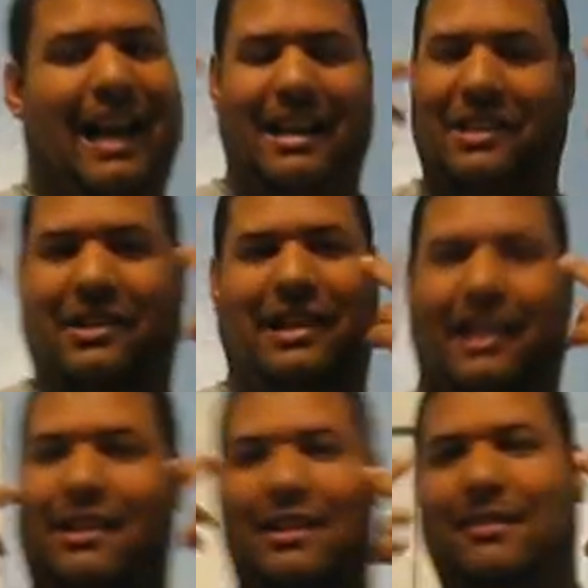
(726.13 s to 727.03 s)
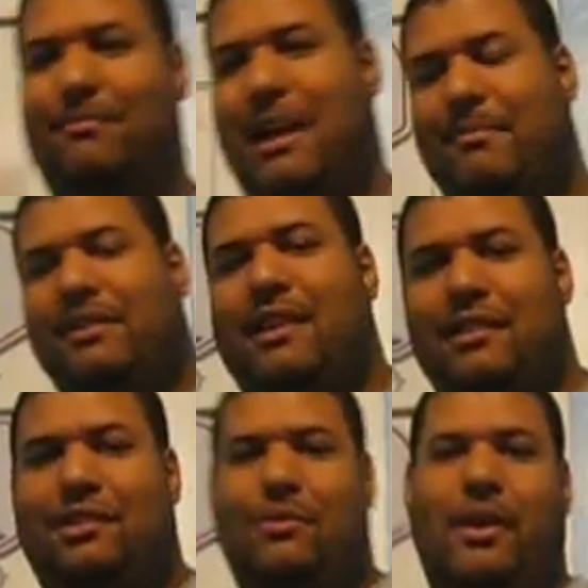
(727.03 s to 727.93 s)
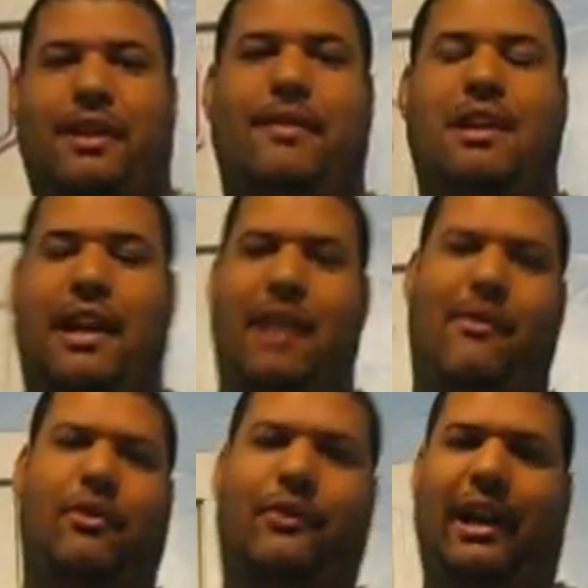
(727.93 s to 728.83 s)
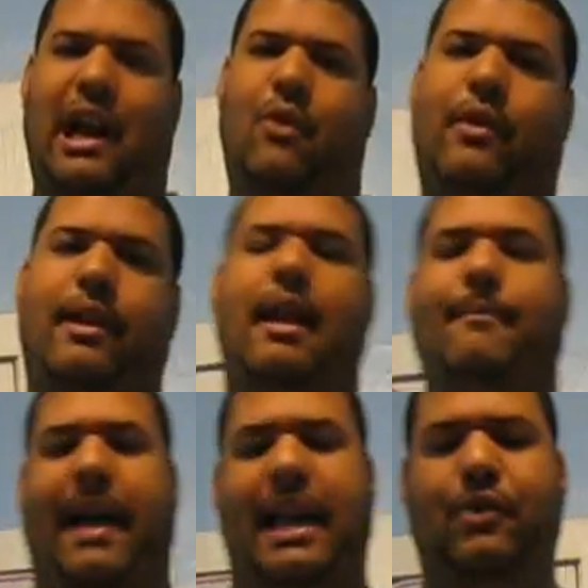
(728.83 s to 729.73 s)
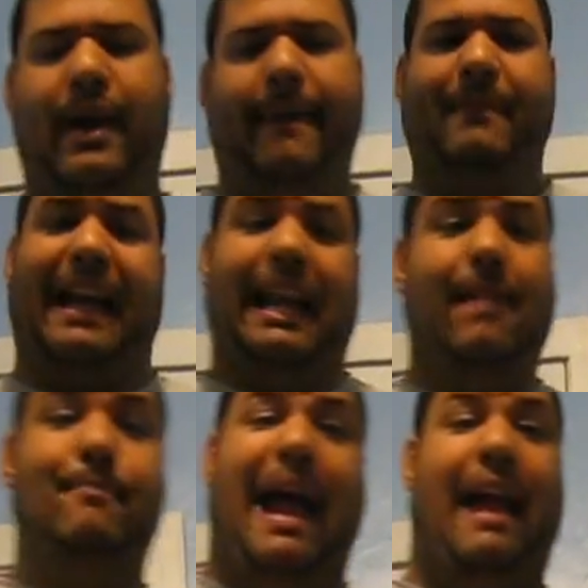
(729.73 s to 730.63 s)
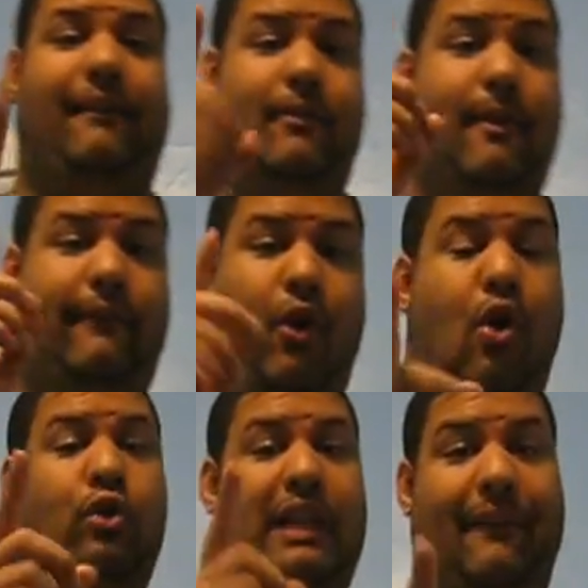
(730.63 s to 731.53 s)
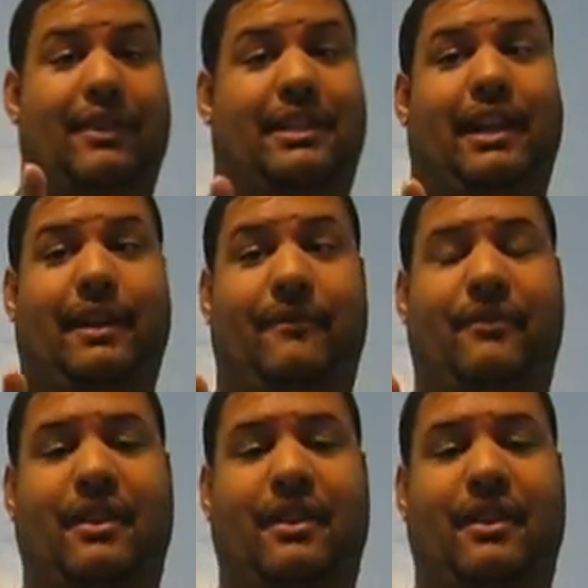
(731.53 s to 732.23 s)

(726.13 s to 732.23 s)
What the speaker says: He just got the proper sense to win, and very rare I win. But anyway, I came back from a 4-0 deficit.